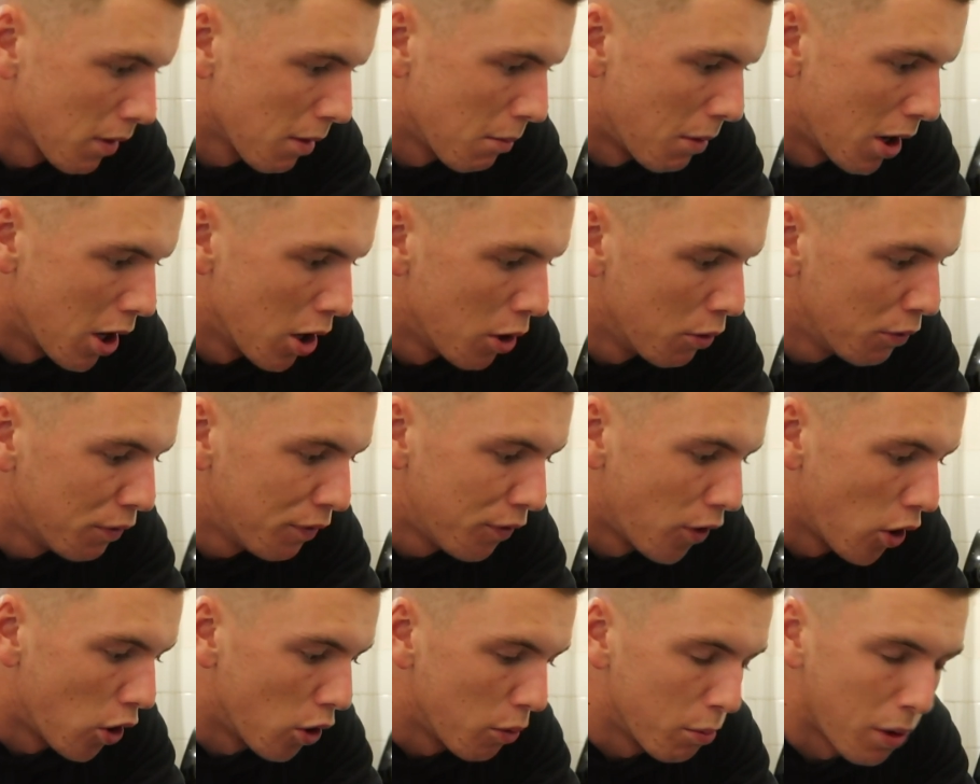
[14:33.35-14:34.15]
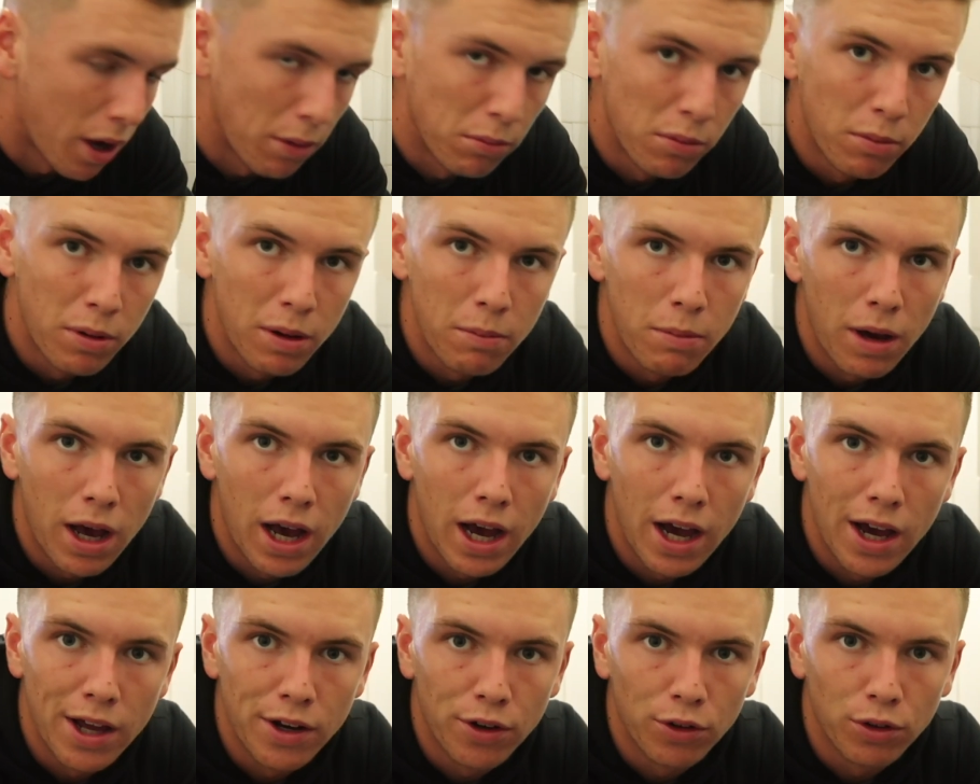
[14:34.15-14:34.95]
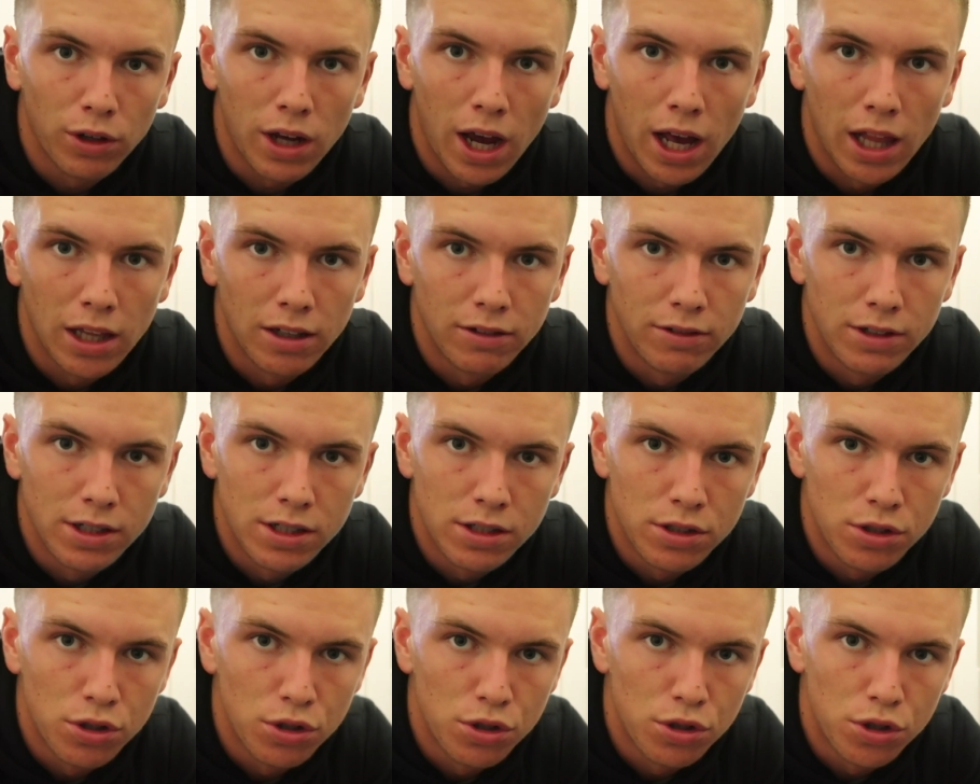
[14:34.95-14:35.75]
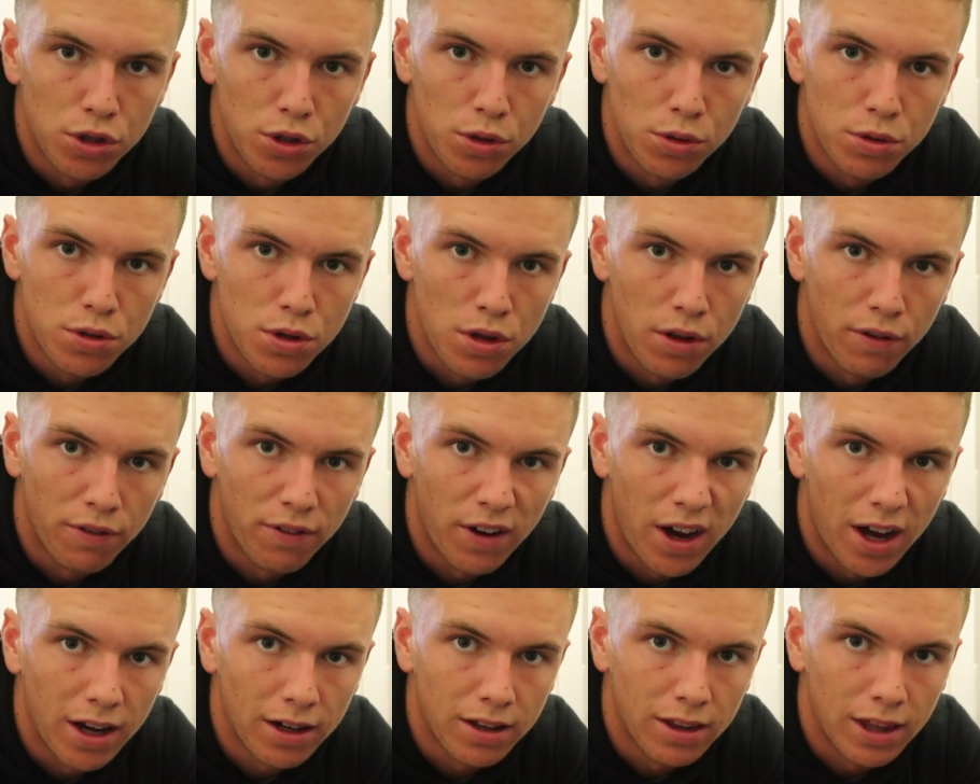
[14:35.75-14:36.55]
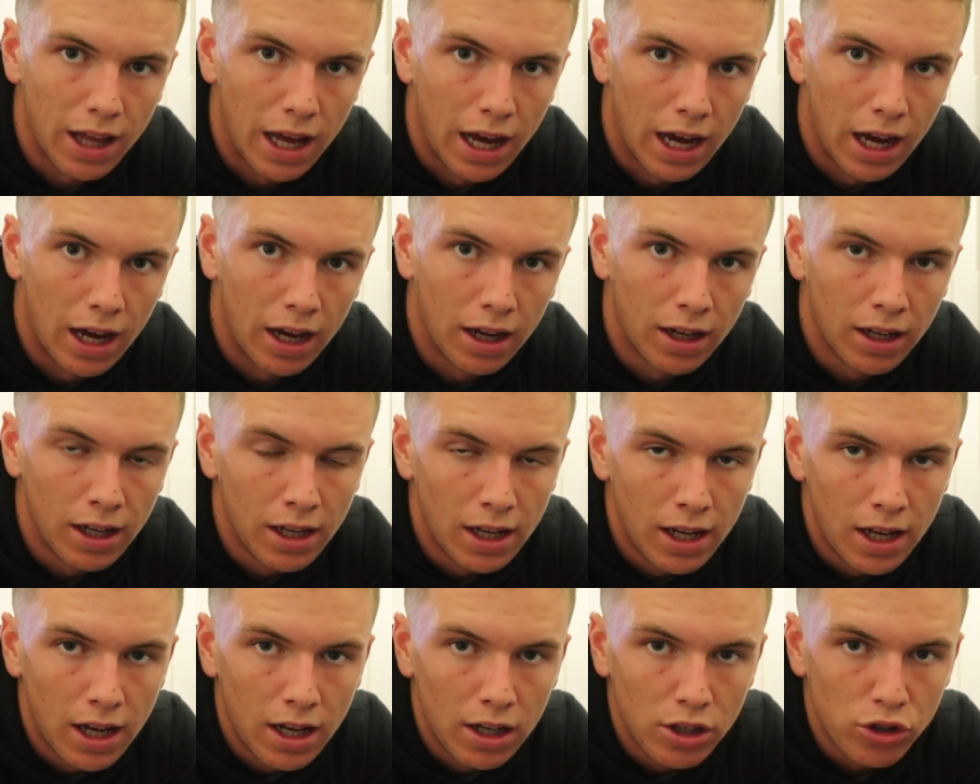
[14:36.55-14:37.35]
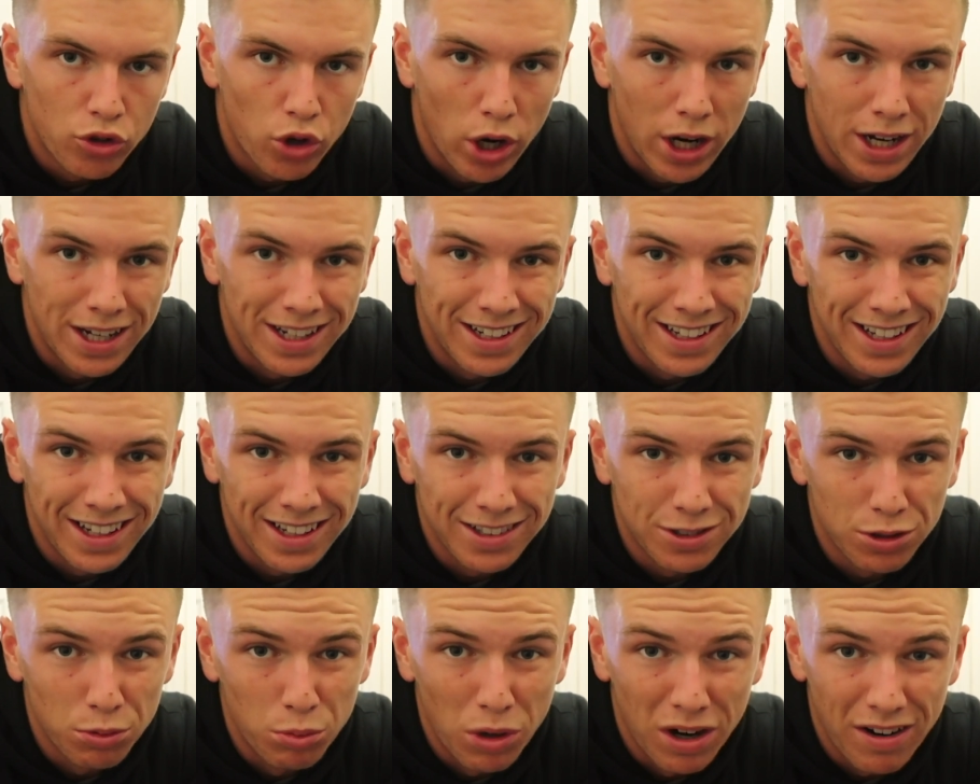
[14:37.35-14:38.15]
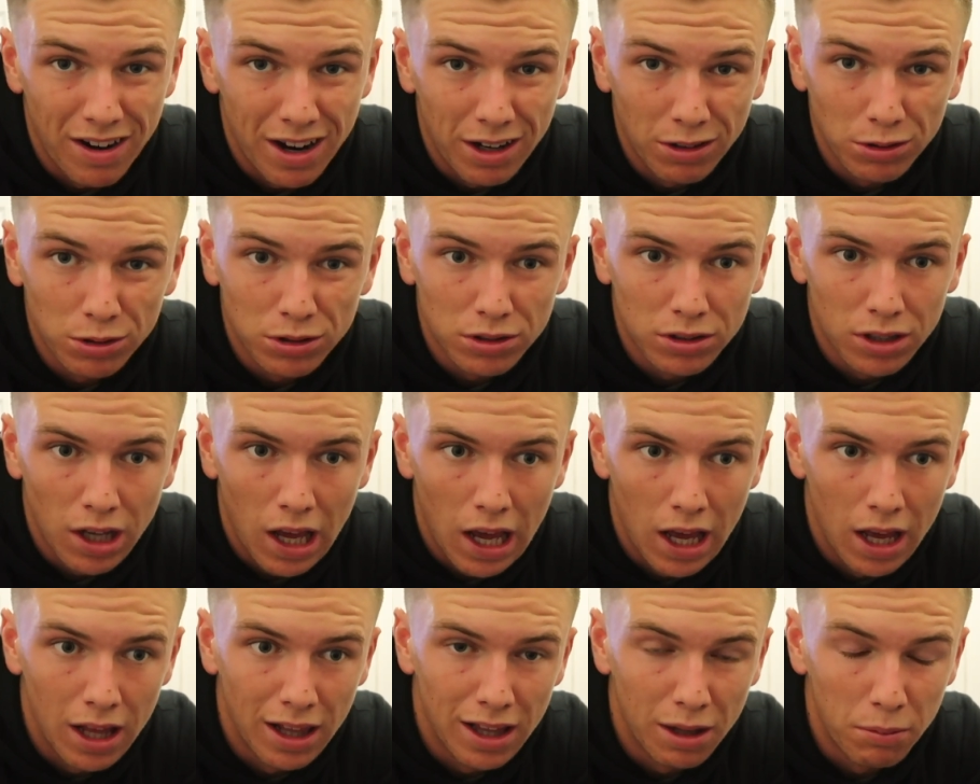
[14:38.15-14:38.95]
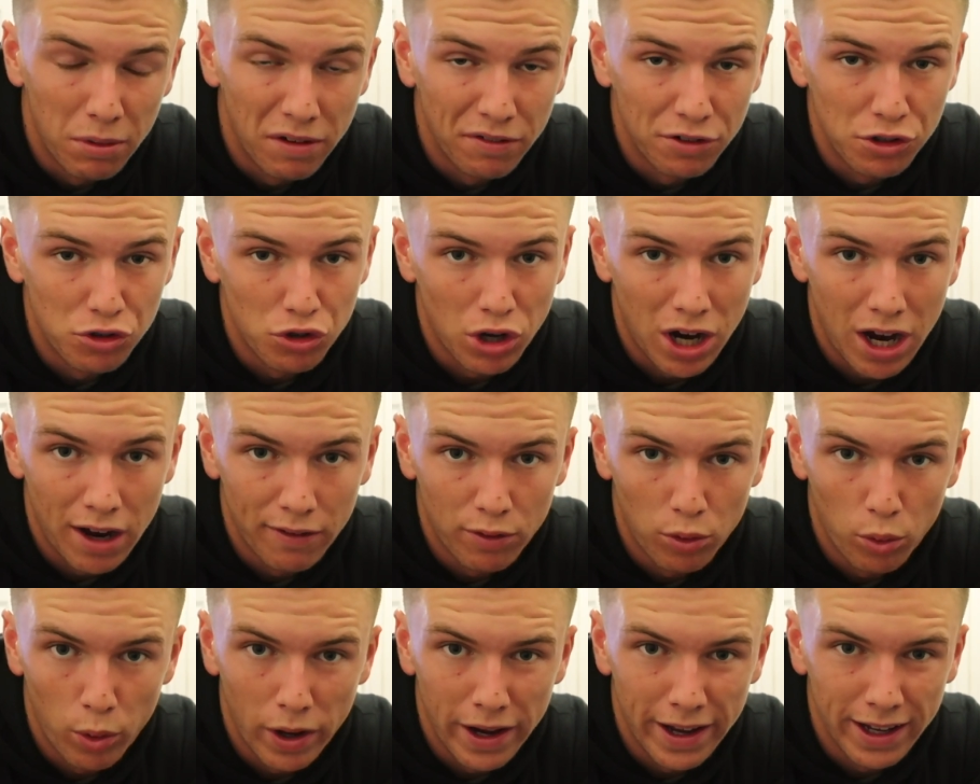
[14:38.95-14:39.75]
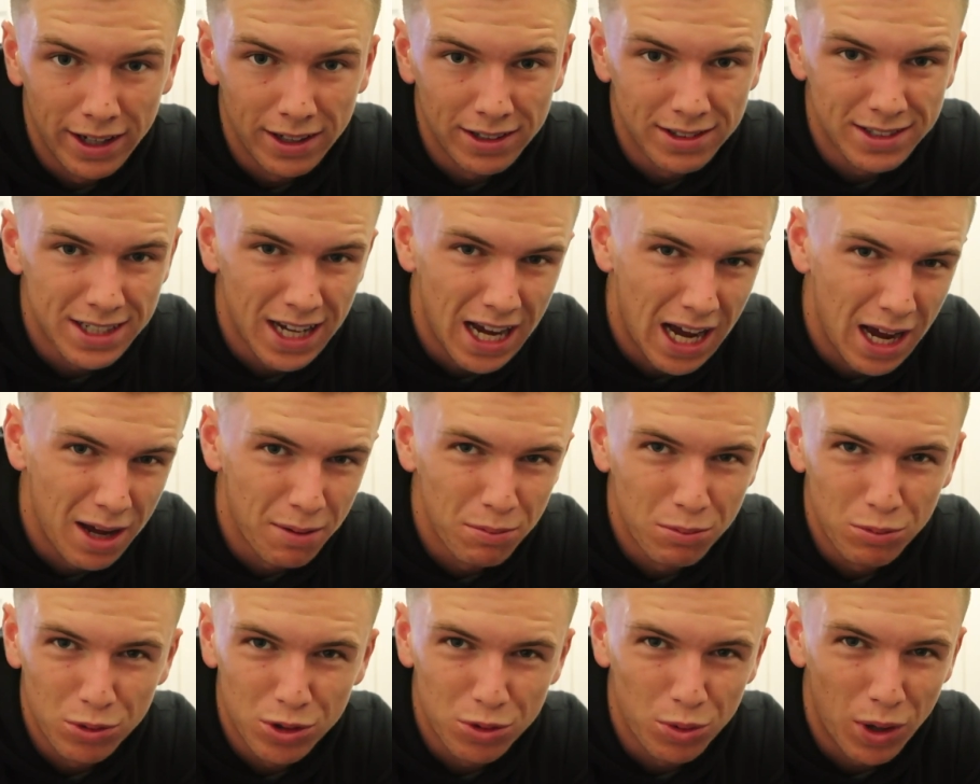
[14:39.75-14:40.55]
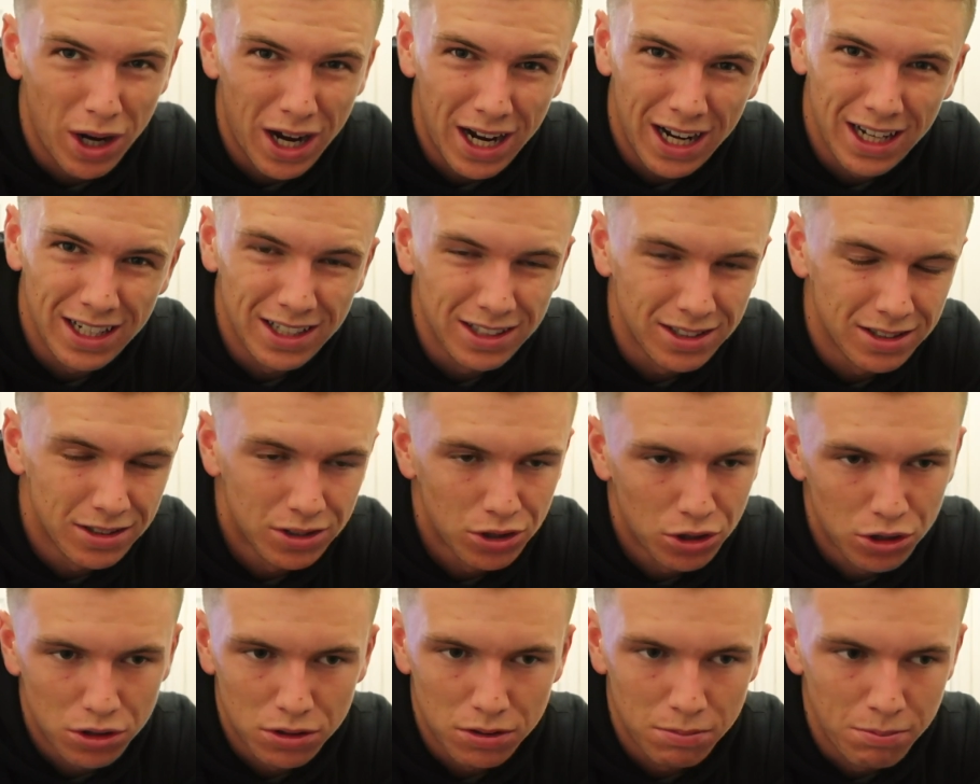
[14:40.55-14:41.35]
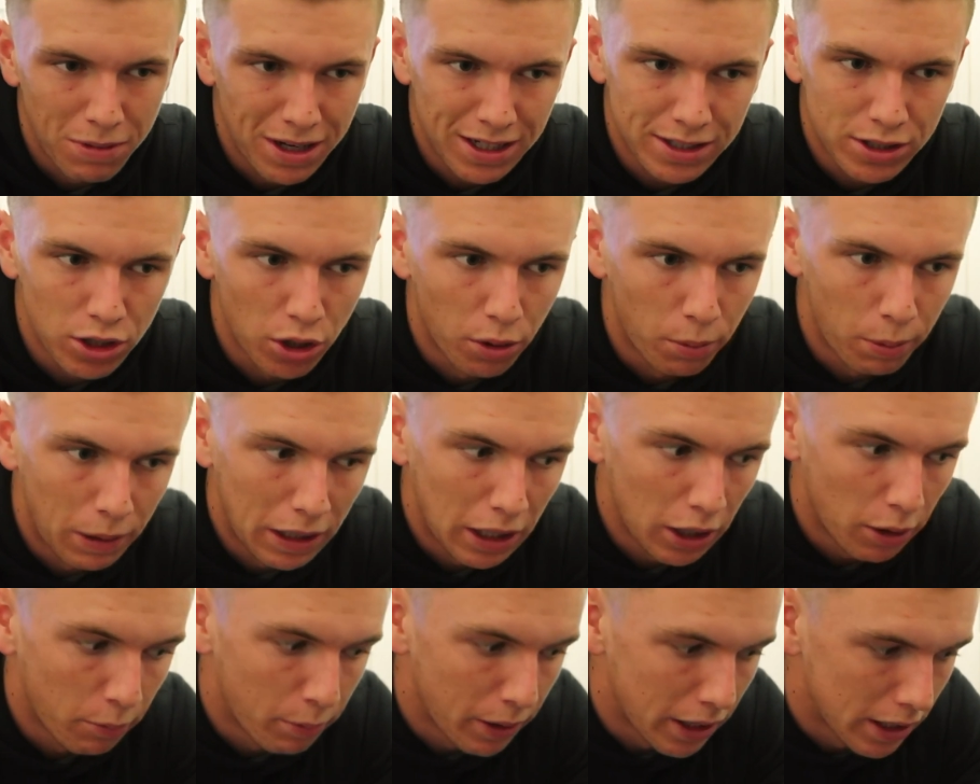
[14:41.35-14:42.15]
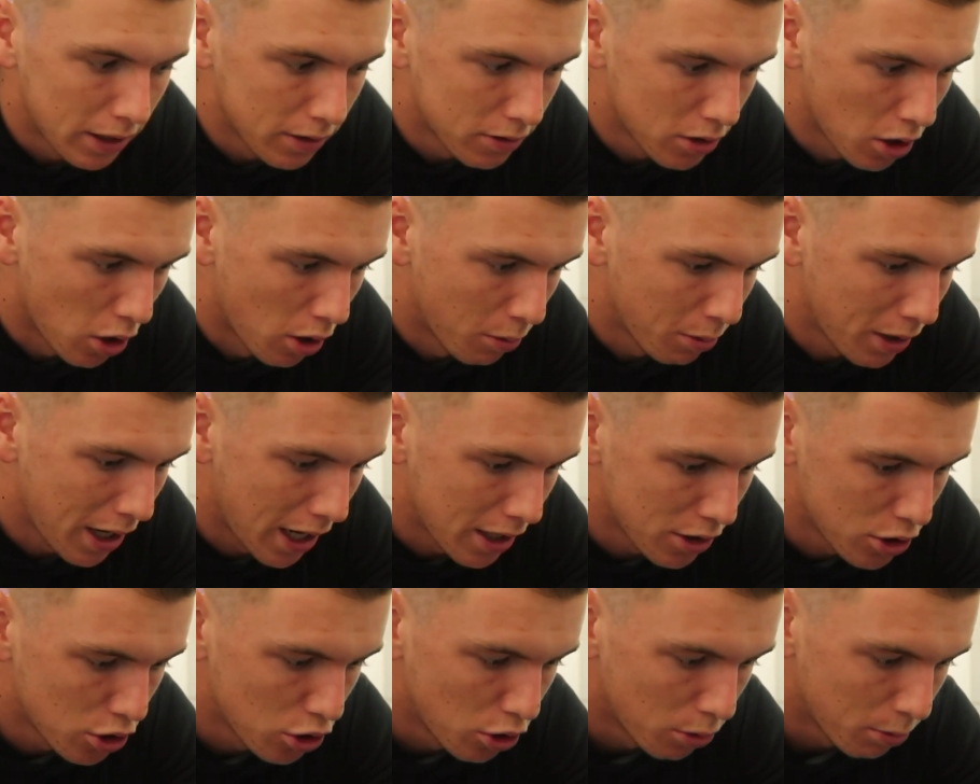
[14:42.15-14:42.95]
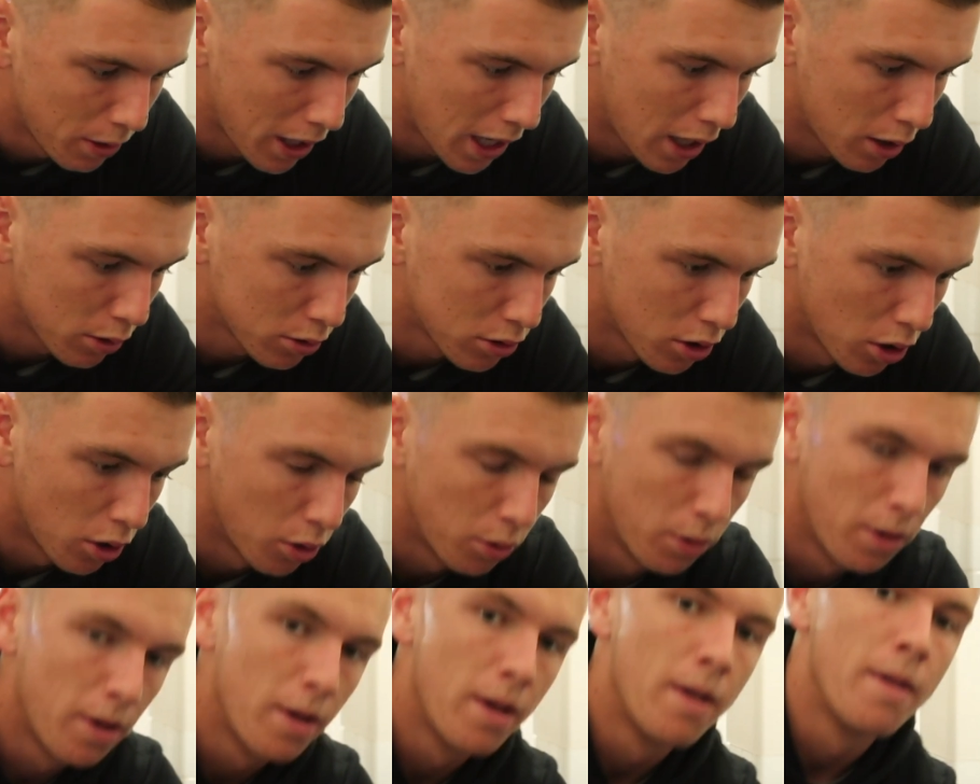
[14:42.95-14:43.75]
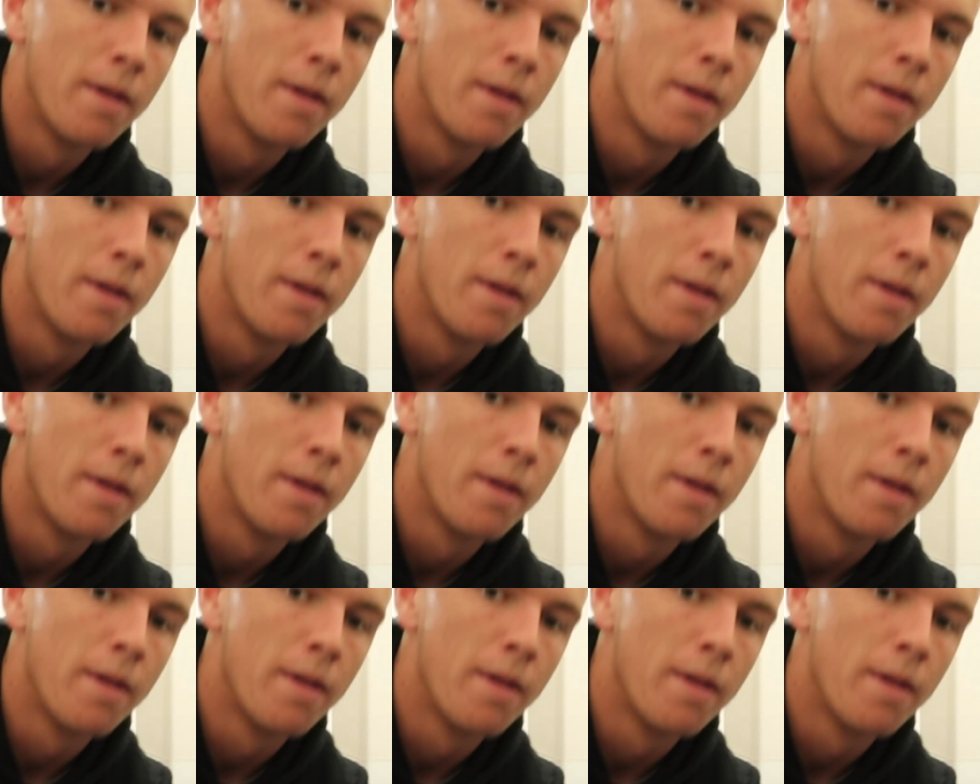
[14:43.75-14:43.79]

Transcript: My own fault, but I'm a bit behind on calories just due to the fact that trained somewhere else, a little bit of a drive away, times wise, just messed it up a little bit. So I'm catching up now. So